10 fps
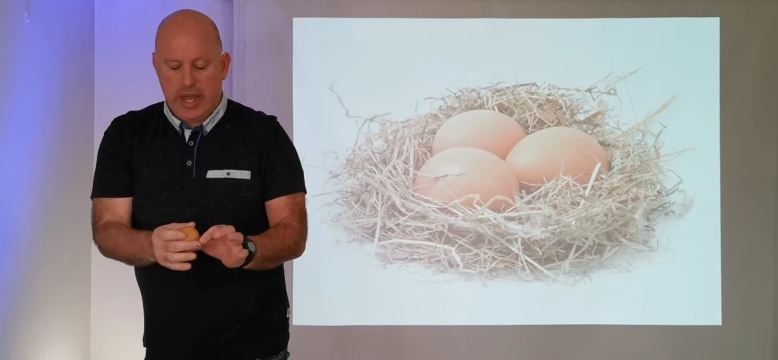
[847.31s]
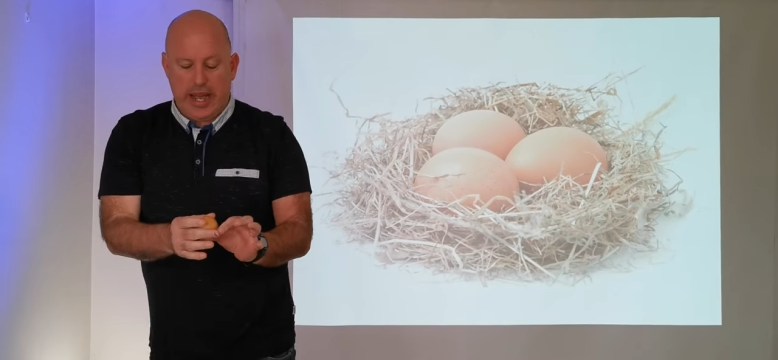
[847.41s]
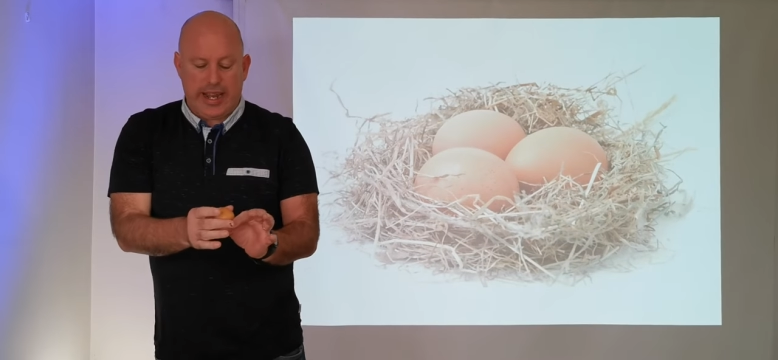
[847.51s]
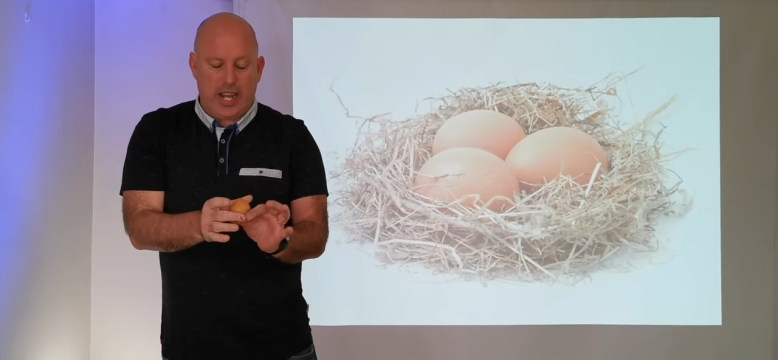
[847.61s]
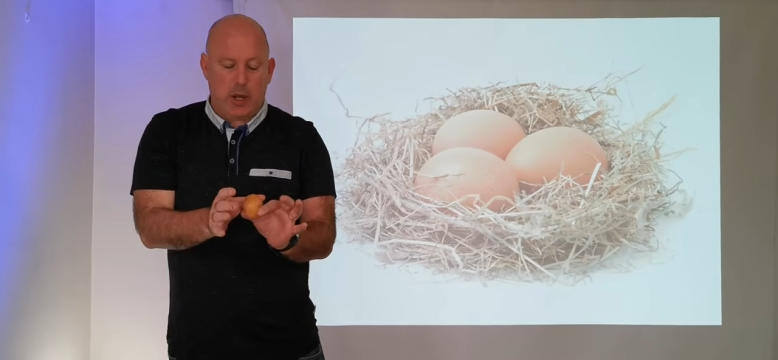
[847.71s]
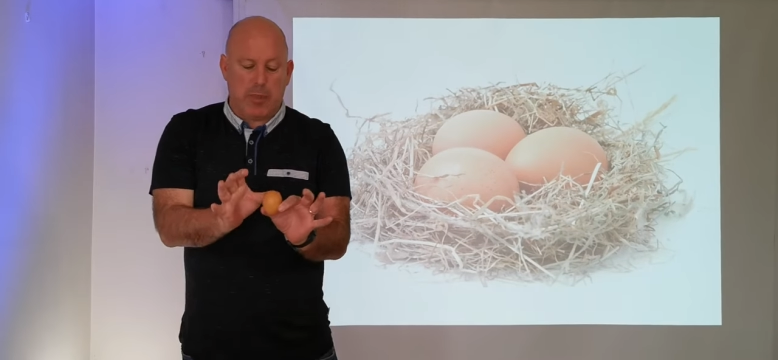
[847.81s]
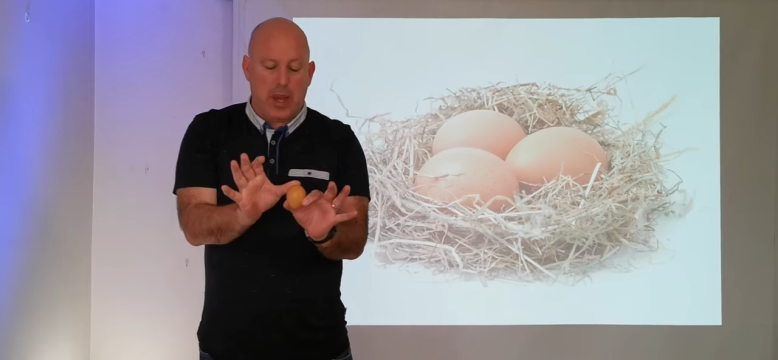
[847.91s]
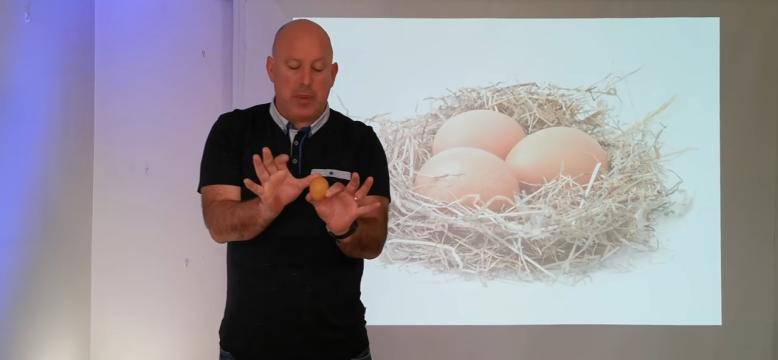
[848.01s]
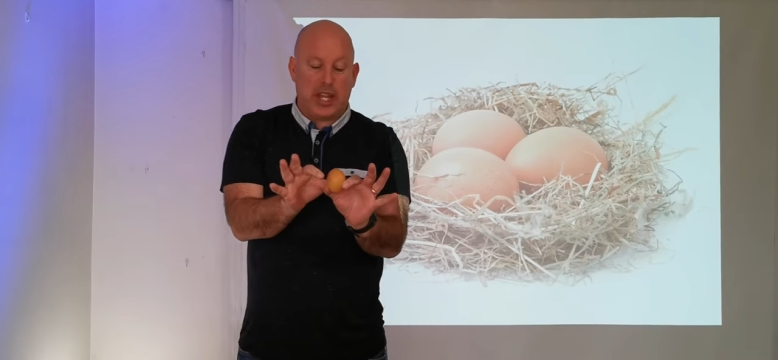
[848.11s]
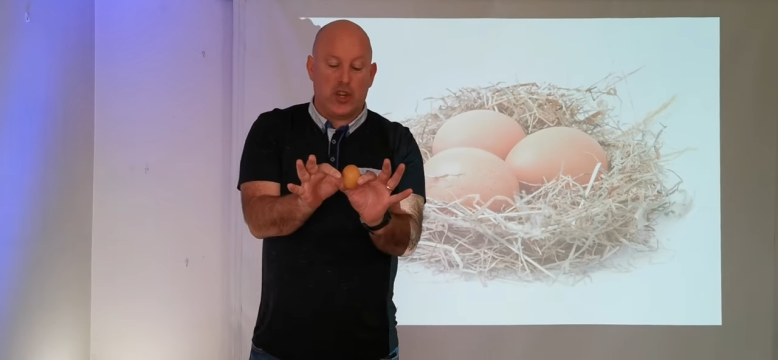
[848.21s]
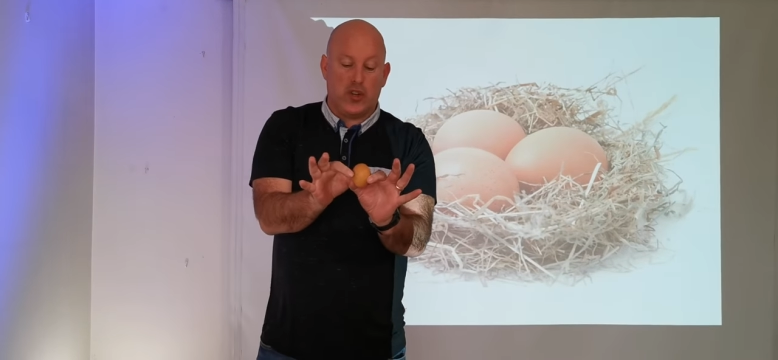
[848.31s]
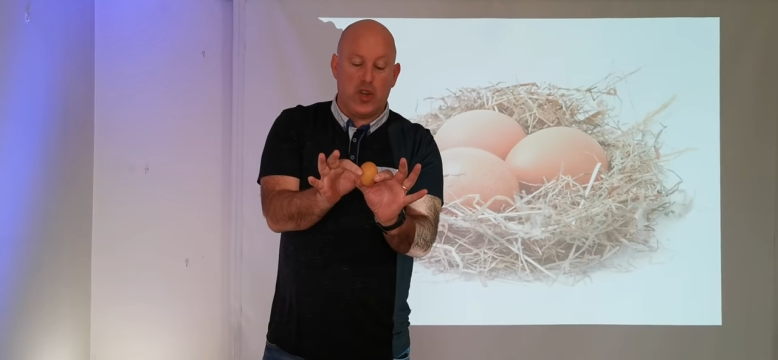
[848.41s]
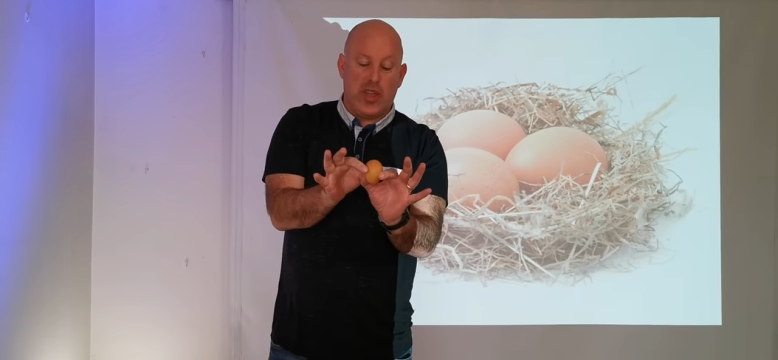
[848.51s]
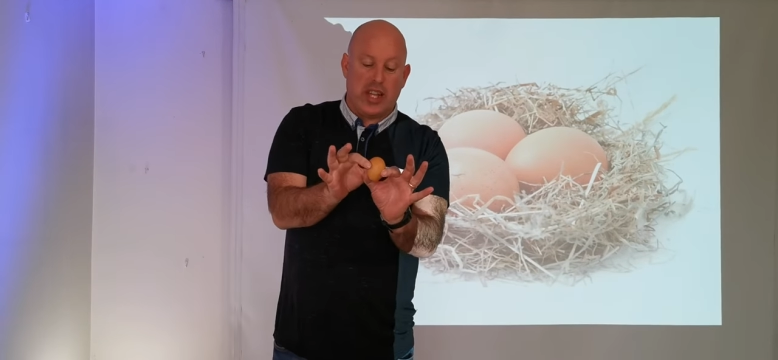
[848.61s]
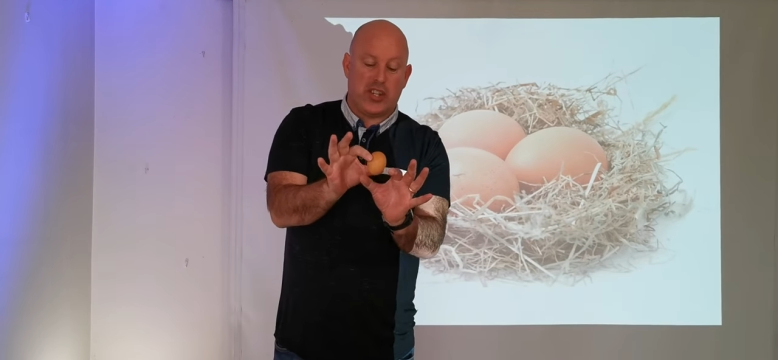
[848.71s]
A little baby could
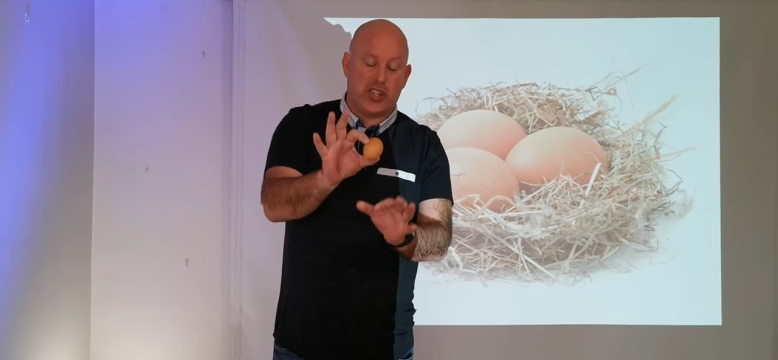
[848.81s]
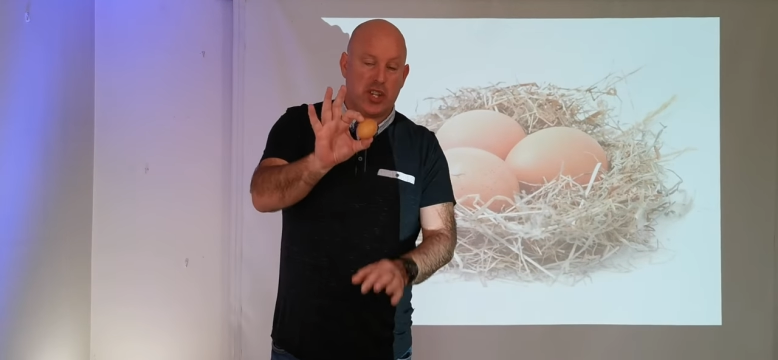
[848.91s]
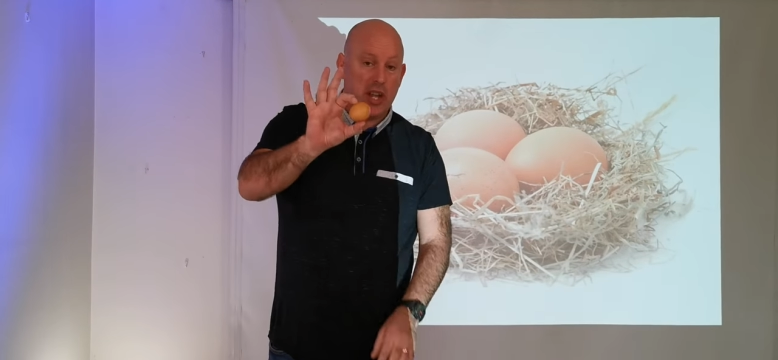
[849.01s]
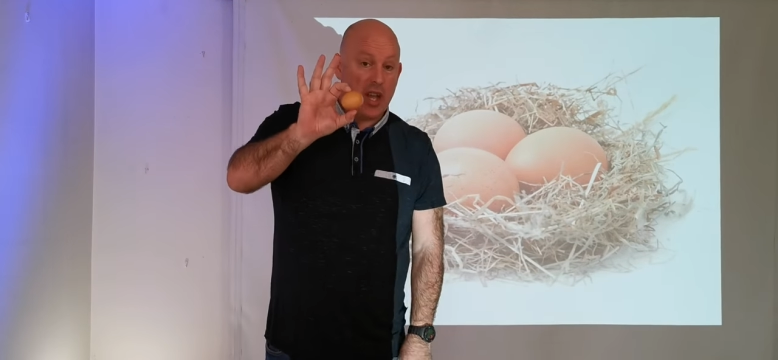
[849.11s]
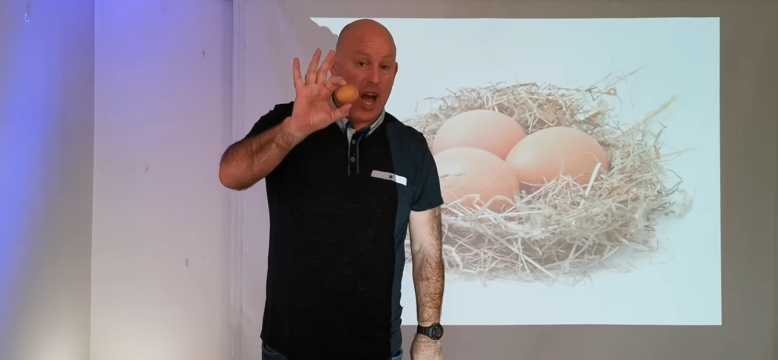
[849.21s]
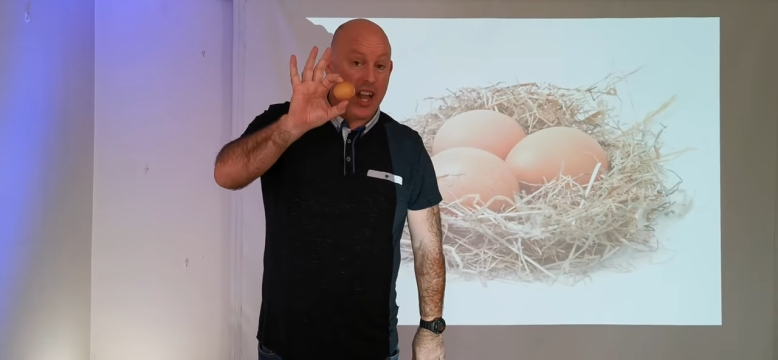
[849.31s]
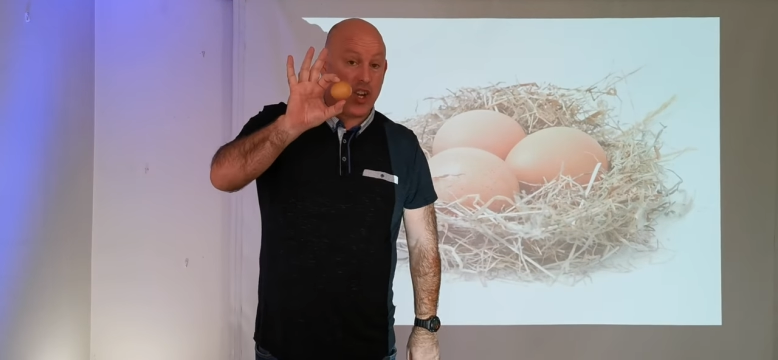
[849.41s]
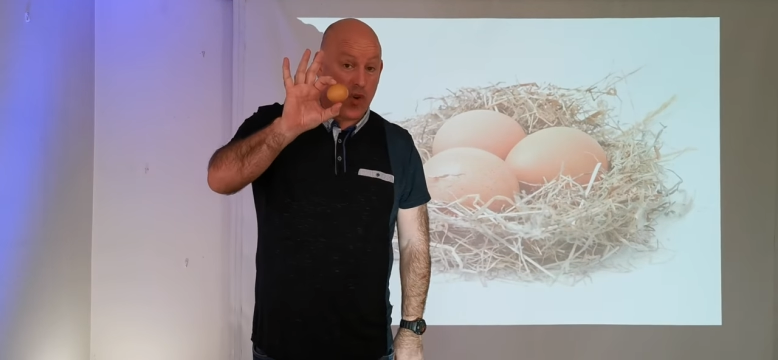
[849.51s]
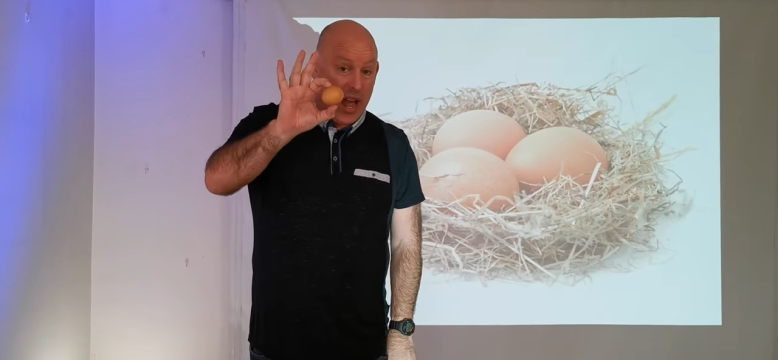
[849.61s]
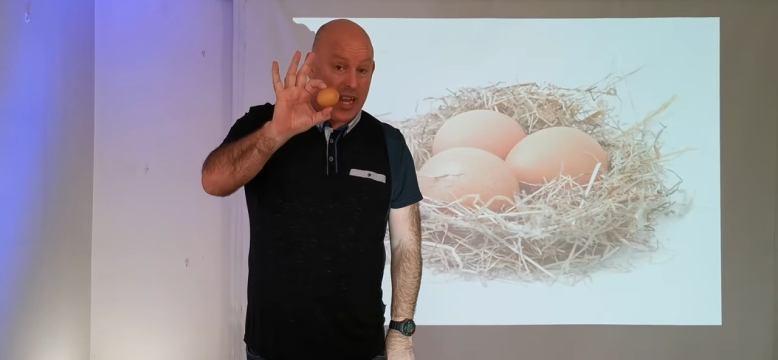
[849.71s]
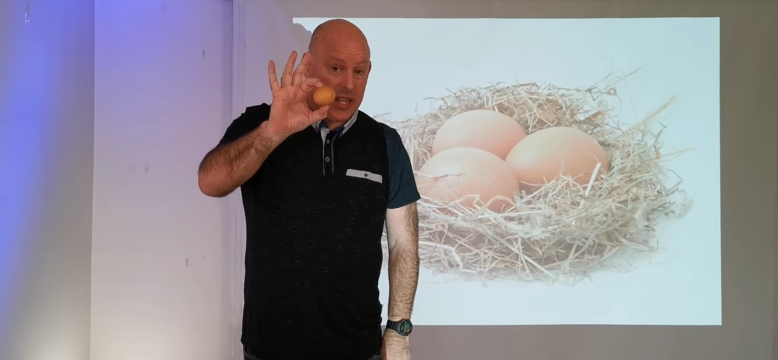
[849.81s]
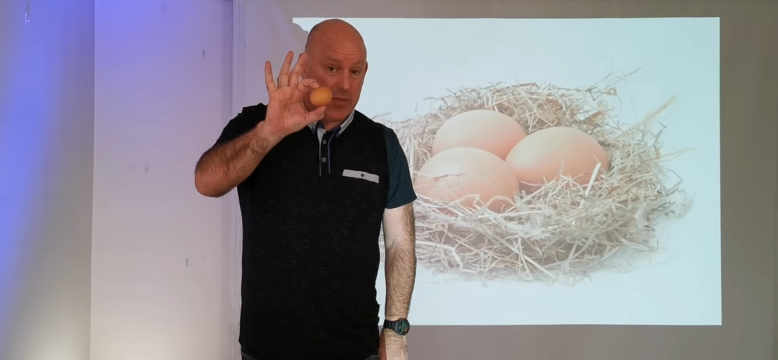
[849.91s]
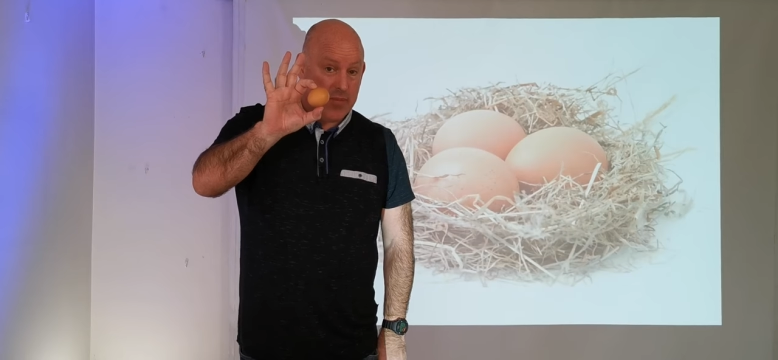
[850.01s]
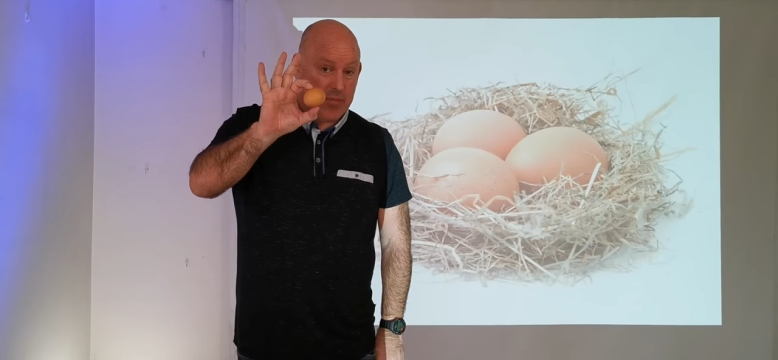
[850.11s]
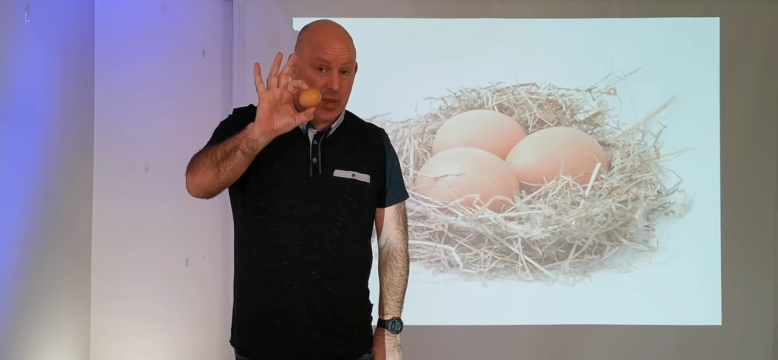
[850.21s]
do this and crack it.